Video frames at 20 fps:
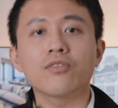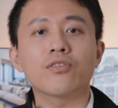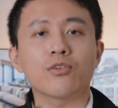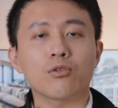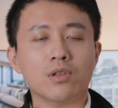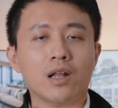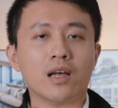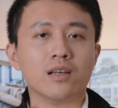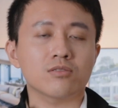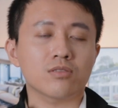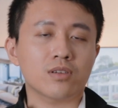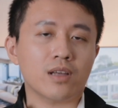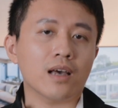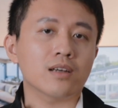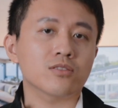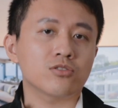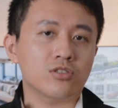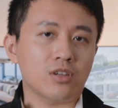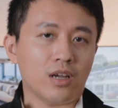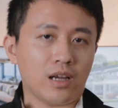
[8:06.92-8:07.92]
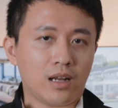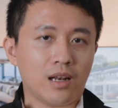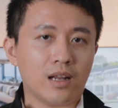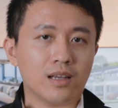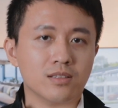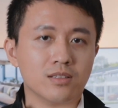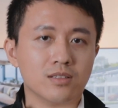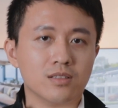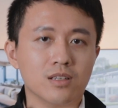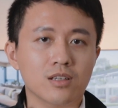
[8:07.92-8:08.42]
If you would like to get a
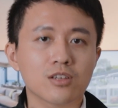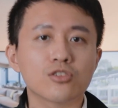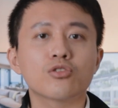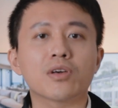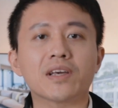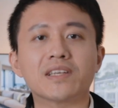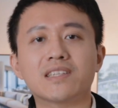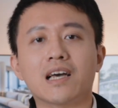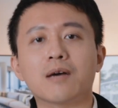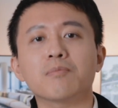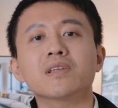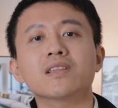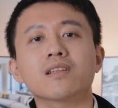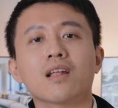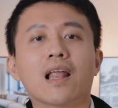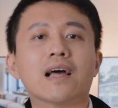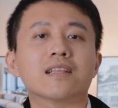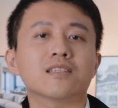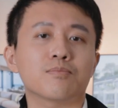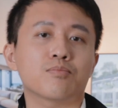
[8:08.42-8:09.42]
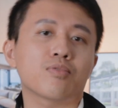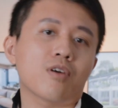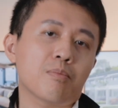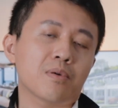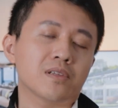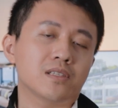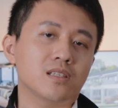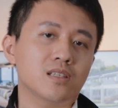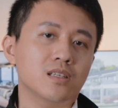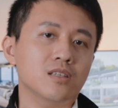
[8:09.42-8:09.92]
checklist to examine the landed
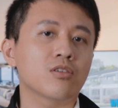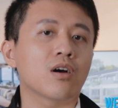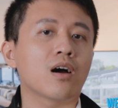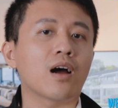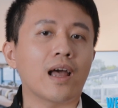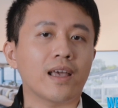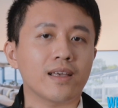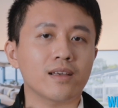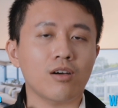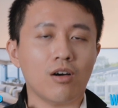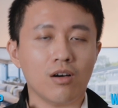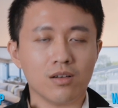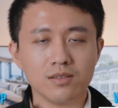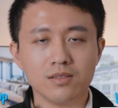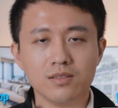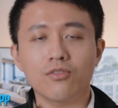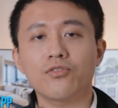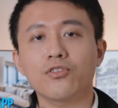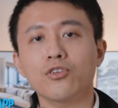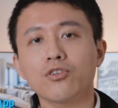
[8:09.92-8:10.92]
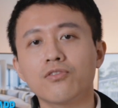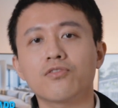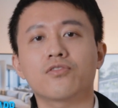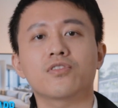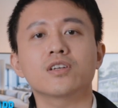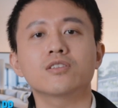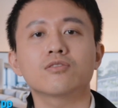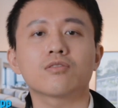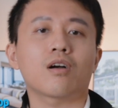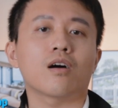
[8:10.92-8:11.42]
property you are eyeing on, feel
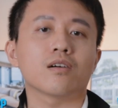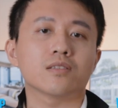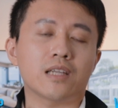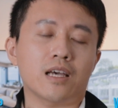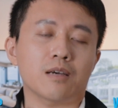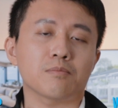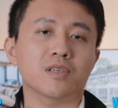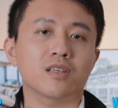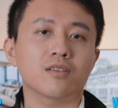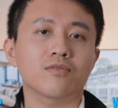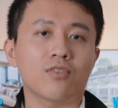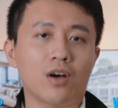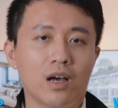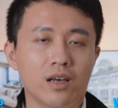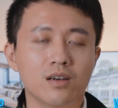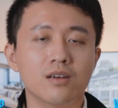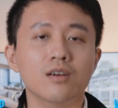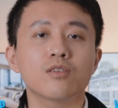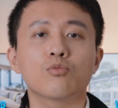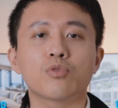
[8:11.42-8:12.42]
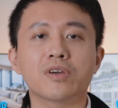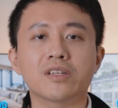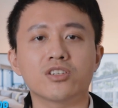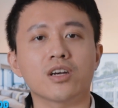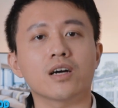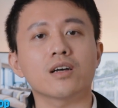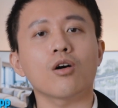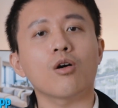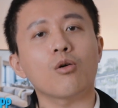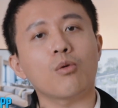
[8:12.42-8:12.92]
free to contact me via
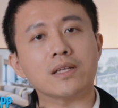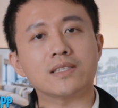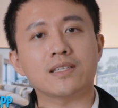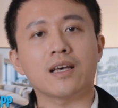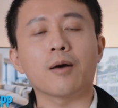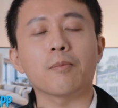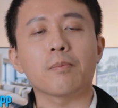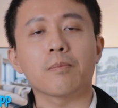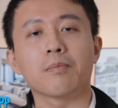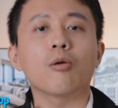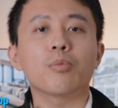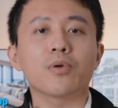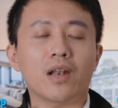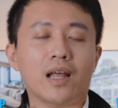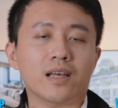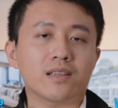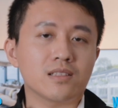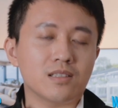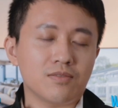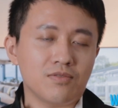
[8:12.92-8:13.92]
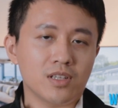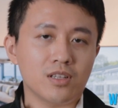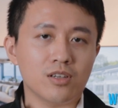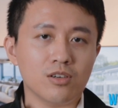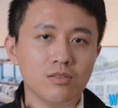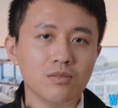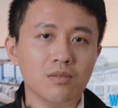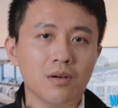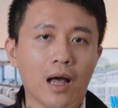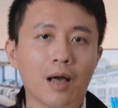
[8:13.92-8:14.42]
WeChat or WhatsApp. Hope you like this
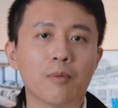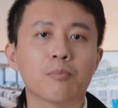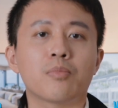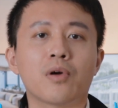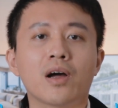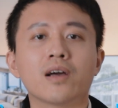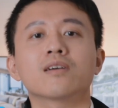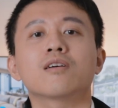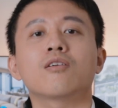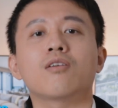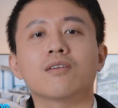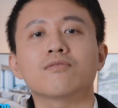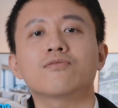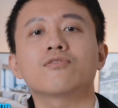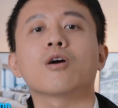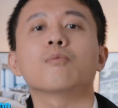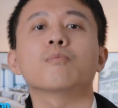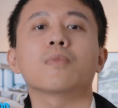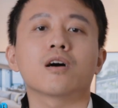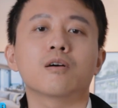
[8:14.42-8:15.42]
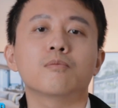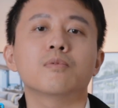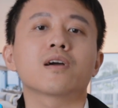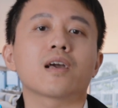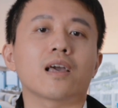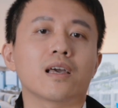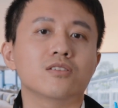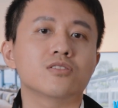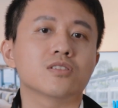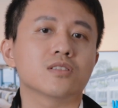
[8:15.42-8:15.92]
video. I'm Brian Huang from
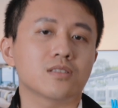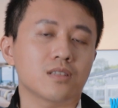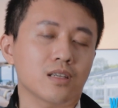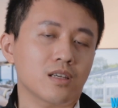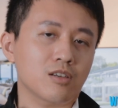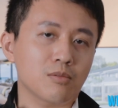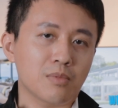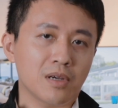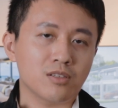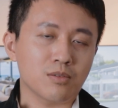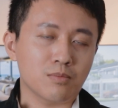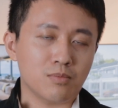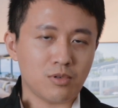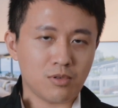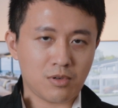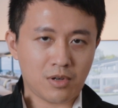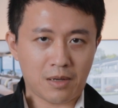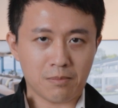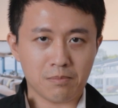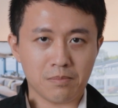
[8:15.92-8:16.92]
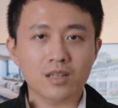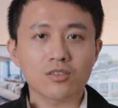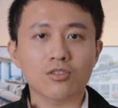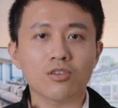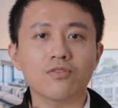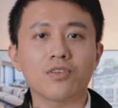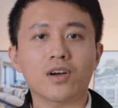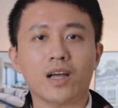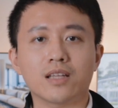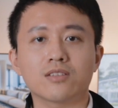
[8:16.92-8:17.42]
Urban Agents Incubation Program.
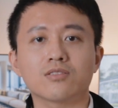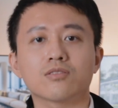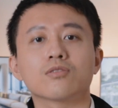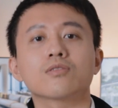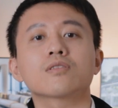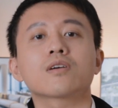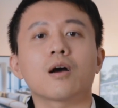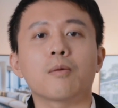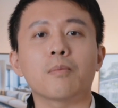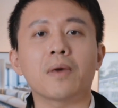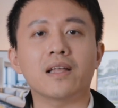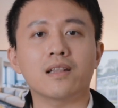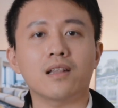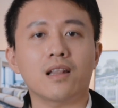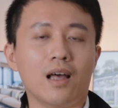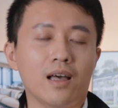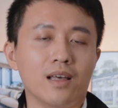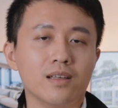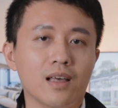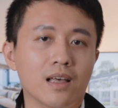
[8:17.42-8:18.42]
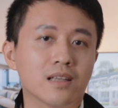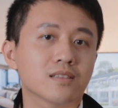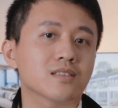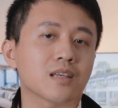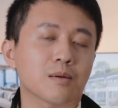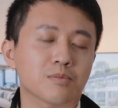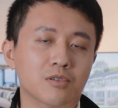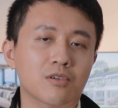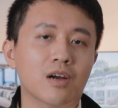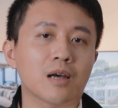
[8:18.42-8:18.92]
Don't forget to comment, like, and
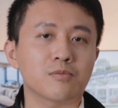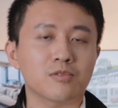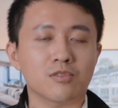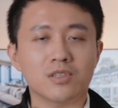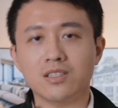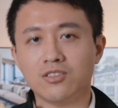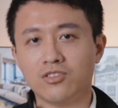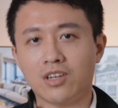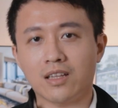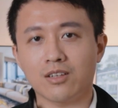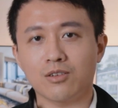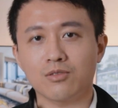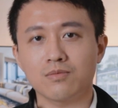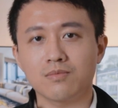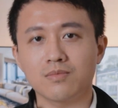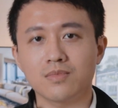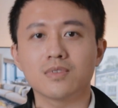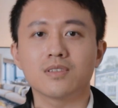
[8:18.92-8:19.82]
subscribe to this channel.